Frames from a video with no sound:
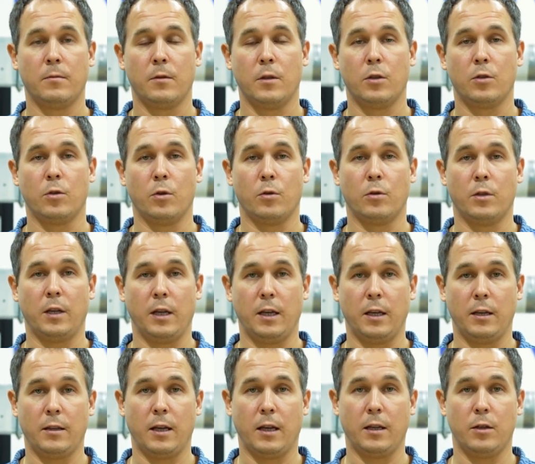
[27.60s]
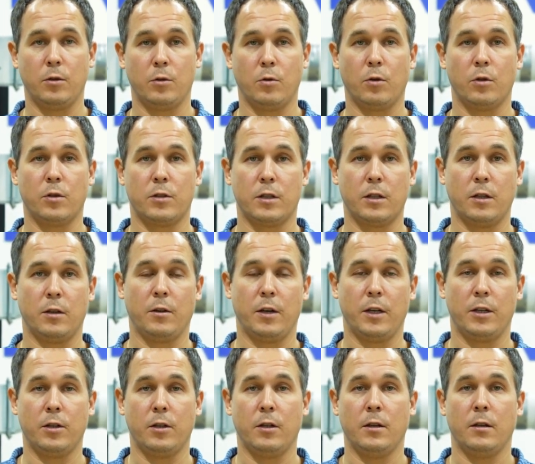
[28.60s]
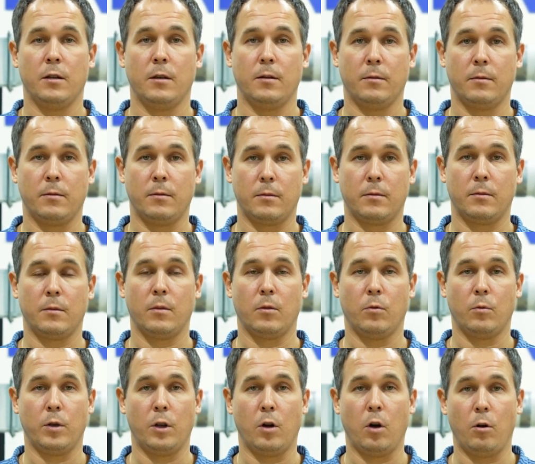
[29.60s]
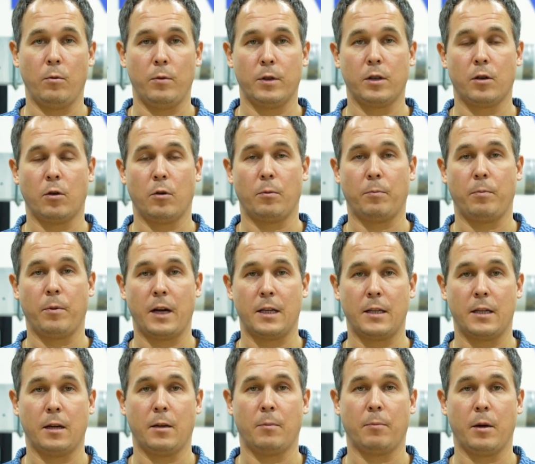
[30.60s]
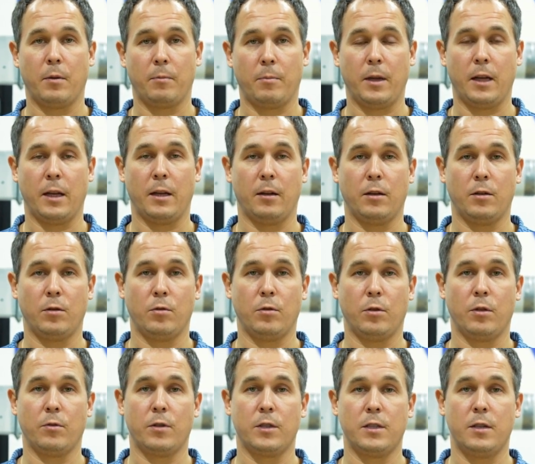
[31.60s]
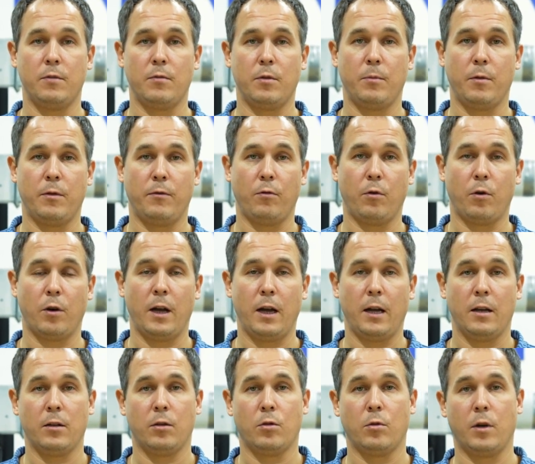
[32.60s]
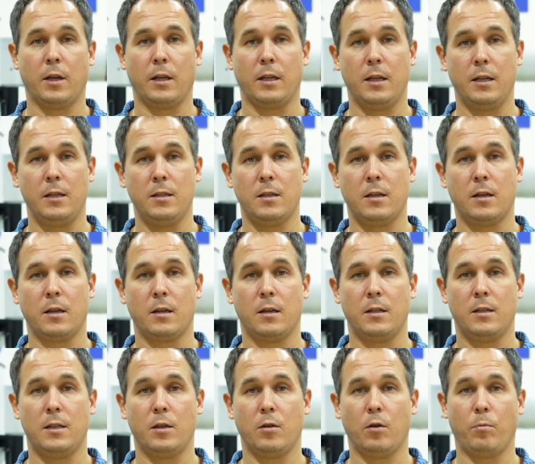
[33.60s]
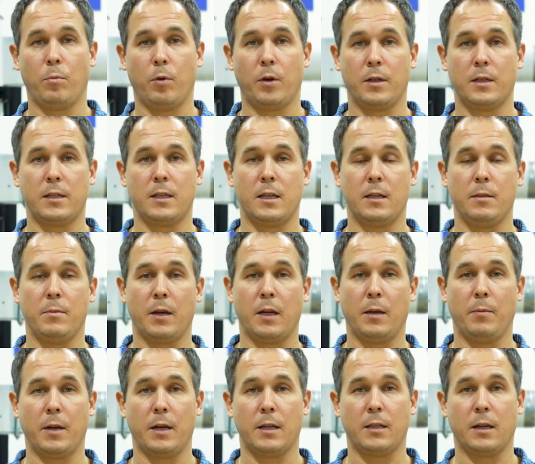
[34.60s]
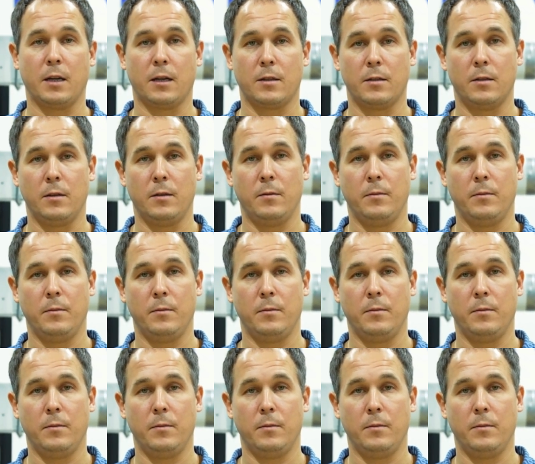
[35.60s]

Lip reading: So taking that into consideration, we always compress and pump air into the receiver beforehand to at least 0.6 megapascals.